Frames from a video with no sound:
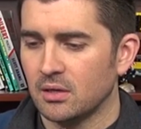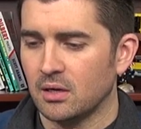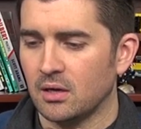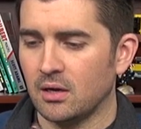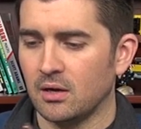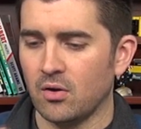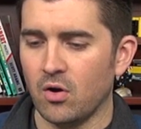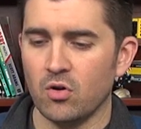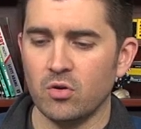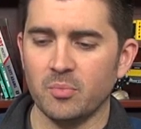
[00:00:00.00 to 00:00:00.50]

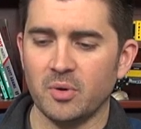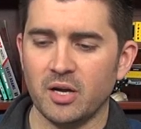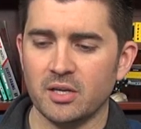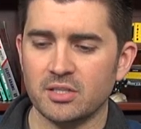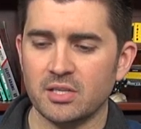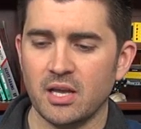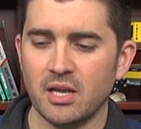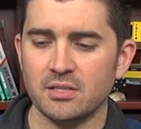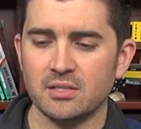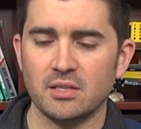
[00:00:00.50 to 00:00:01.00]
Uh,
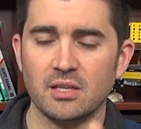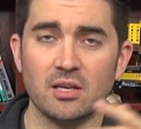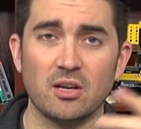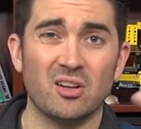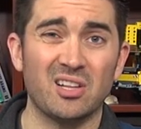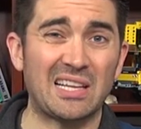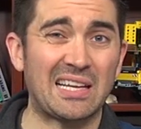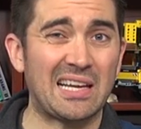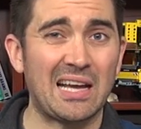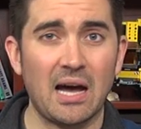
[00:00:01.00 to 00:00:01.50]
Omas has it, they
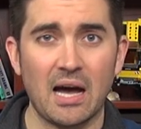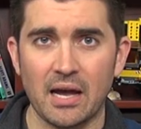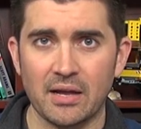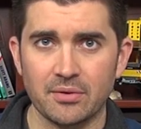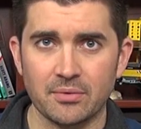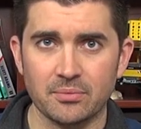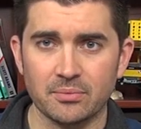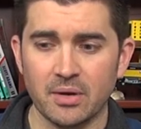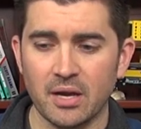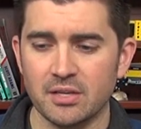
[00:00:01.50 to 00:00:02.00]
call it
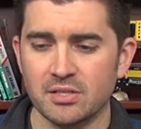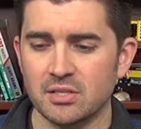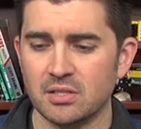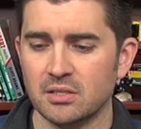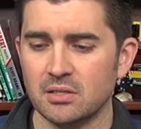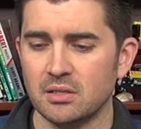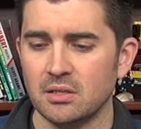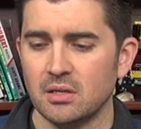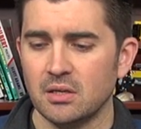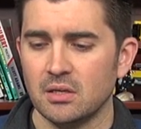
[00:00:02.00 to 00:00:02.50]
cotton
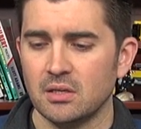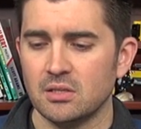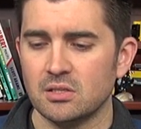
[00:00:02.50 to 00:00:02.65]
resin.